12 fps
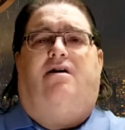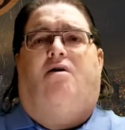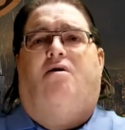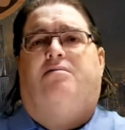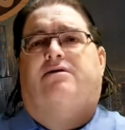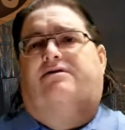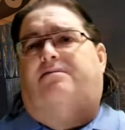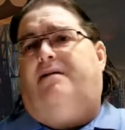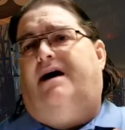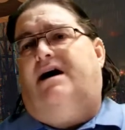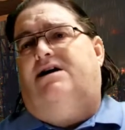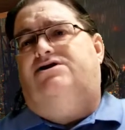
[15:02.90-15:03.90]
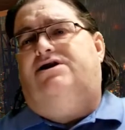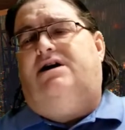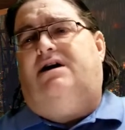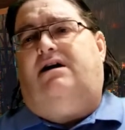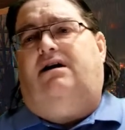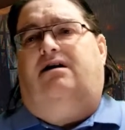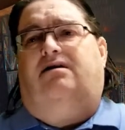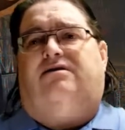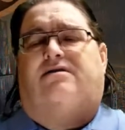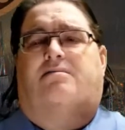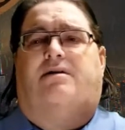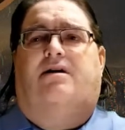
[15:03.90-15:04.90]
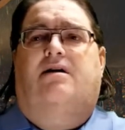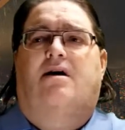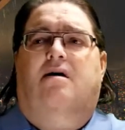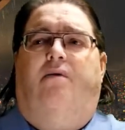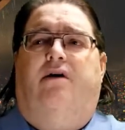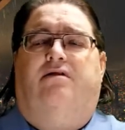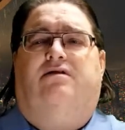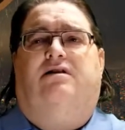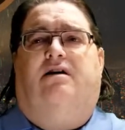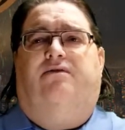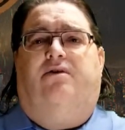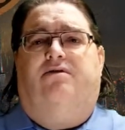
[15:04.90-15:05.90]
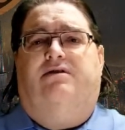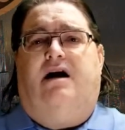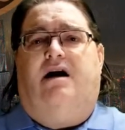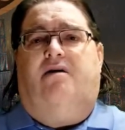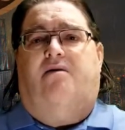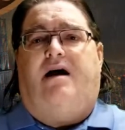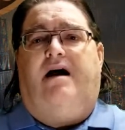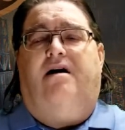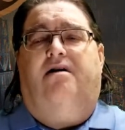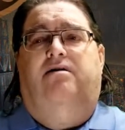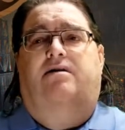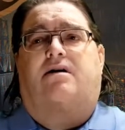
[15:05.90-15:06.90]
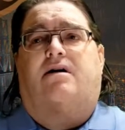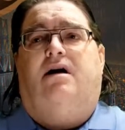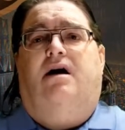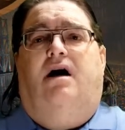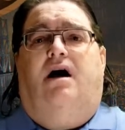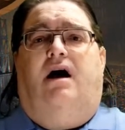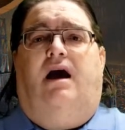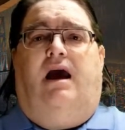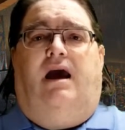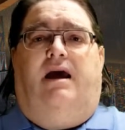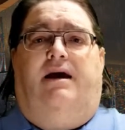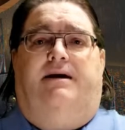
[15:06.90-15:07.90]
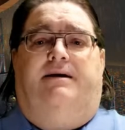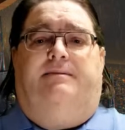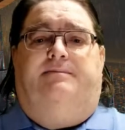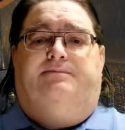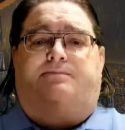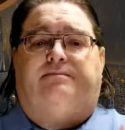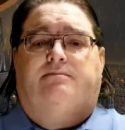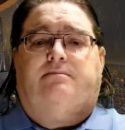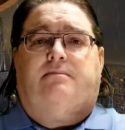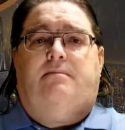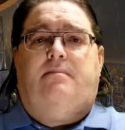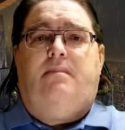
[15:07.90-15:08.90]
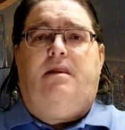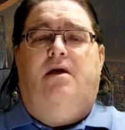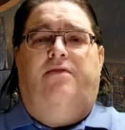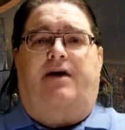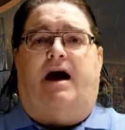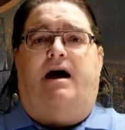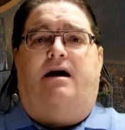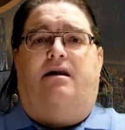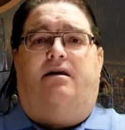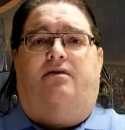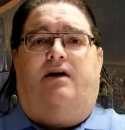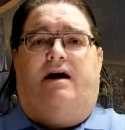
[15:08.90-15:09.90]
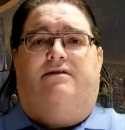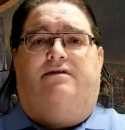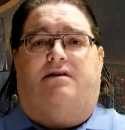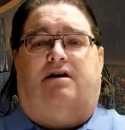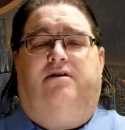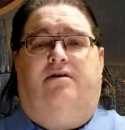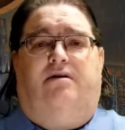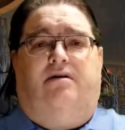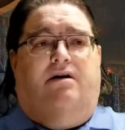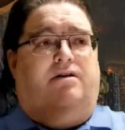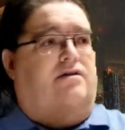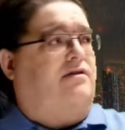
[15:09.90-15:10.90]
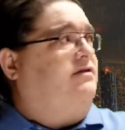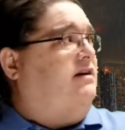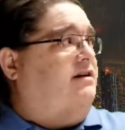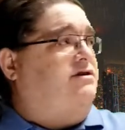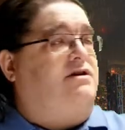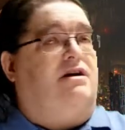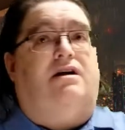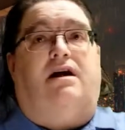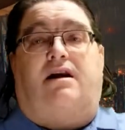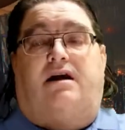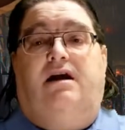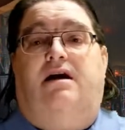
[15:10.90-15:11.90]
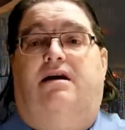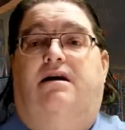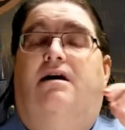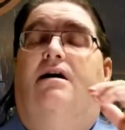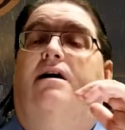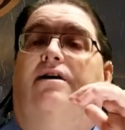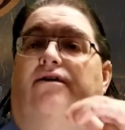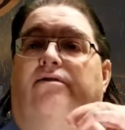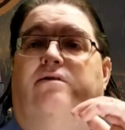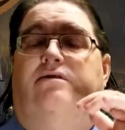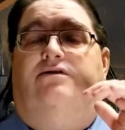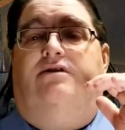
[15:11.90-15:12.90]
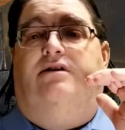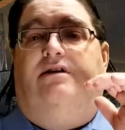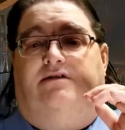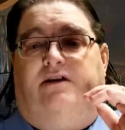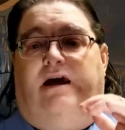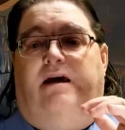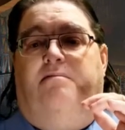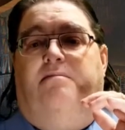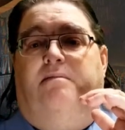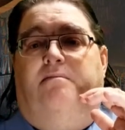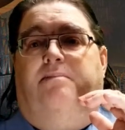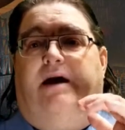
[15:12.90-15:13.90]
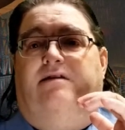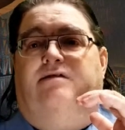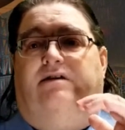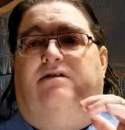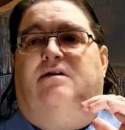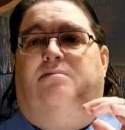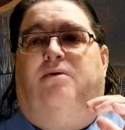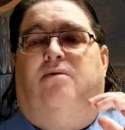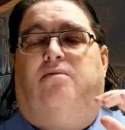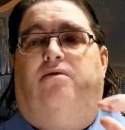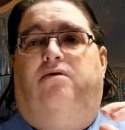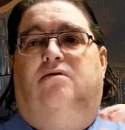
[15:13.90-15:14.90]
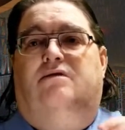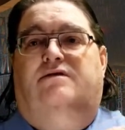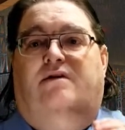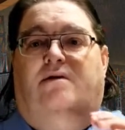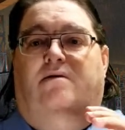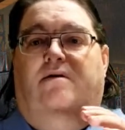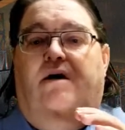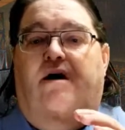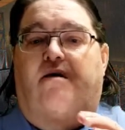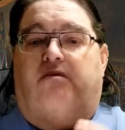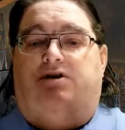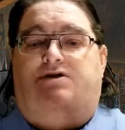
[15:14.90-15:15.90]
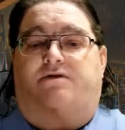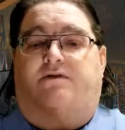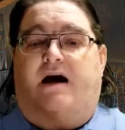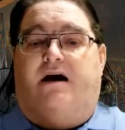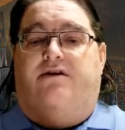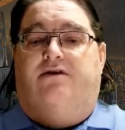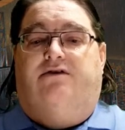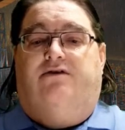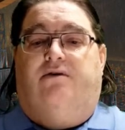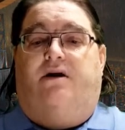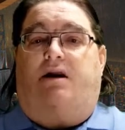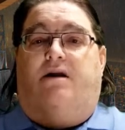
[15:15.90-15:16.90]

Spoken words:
of almost magic. Some of the weird stuff goes on around, and That's another section, and again, using the same basic simple rules. So once you've gotten used to it,